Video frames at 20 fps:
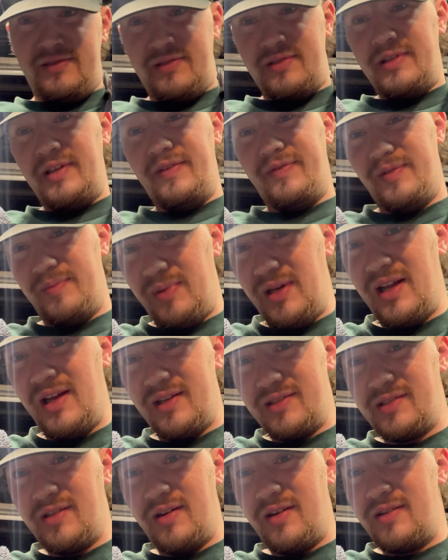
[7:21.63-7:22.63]
if the
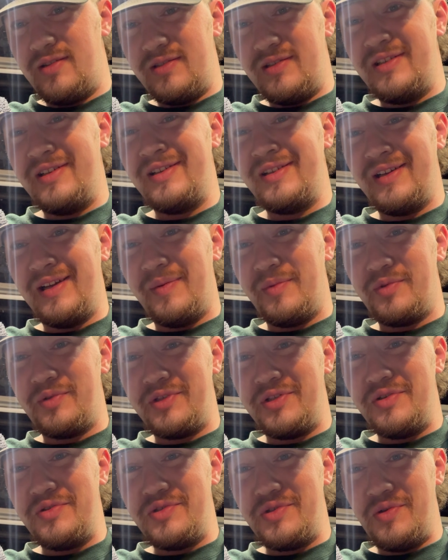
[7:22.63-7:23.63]
block's hurt, I'm
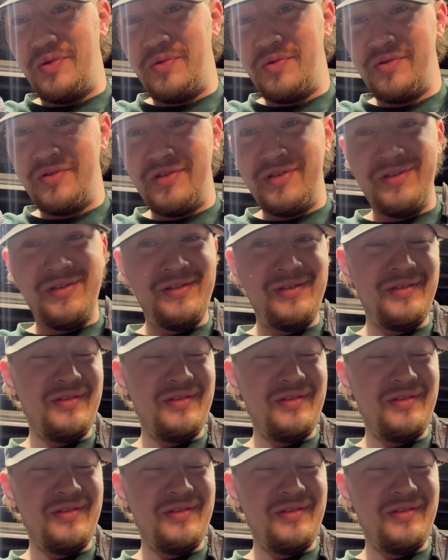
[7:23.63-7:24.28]
gonna use yours,